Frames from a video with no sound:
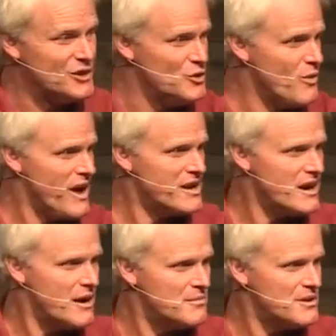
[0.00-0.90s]
You wake
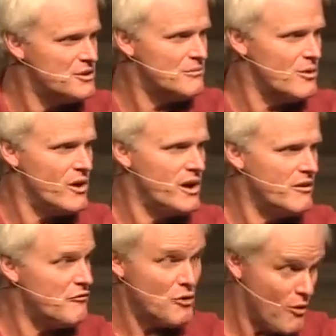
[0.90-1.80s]
up in the
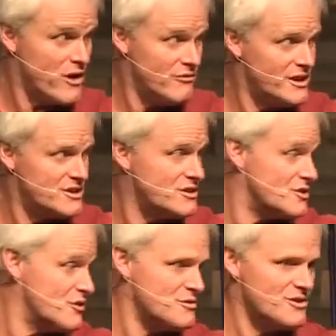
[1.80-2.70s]
morning for one reason,
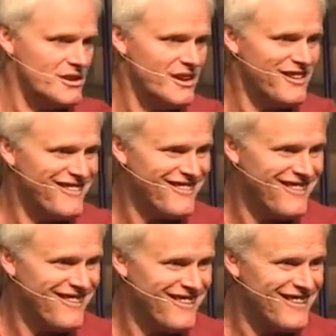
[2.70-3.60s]
scripturally
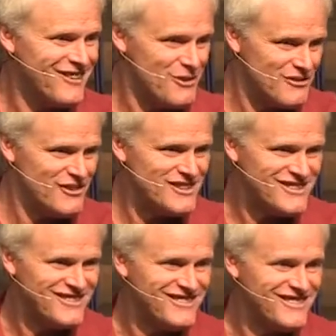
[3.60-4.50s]
one
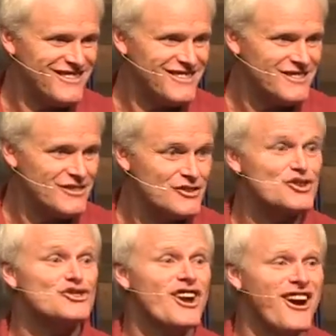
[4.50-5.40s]
reason
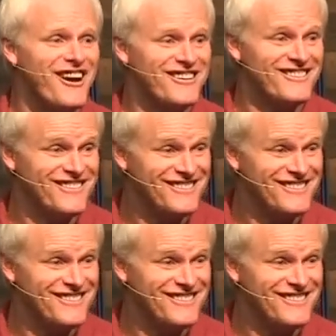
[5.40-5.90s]
to shine.